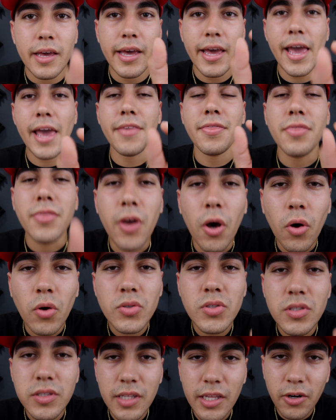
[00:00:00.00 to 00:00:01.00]
And
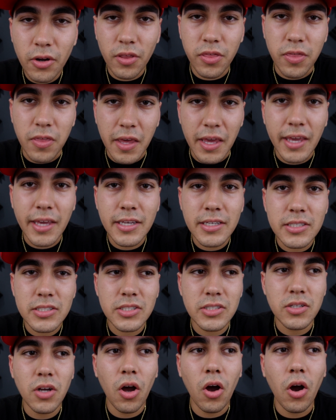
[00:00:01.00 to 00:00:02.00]
those little
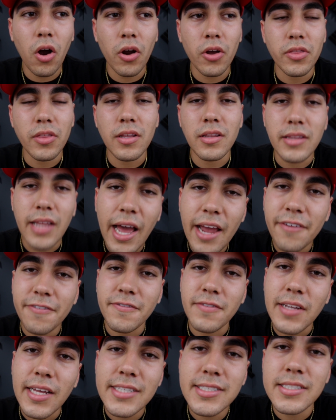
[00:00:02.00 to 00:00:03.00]
things are the
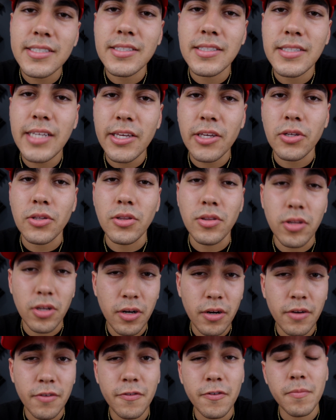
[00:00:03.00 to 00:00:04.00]
life lessons that you
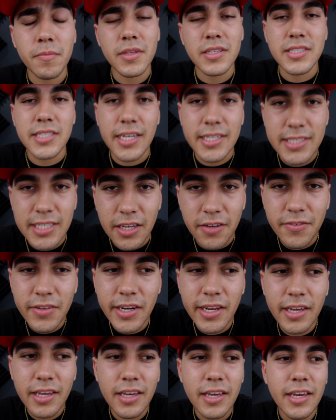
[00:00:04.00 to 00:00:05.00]
learn from this
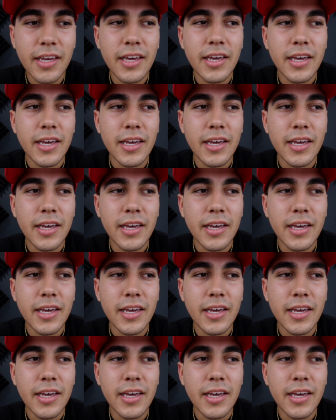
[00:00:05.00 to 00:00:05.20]
activity,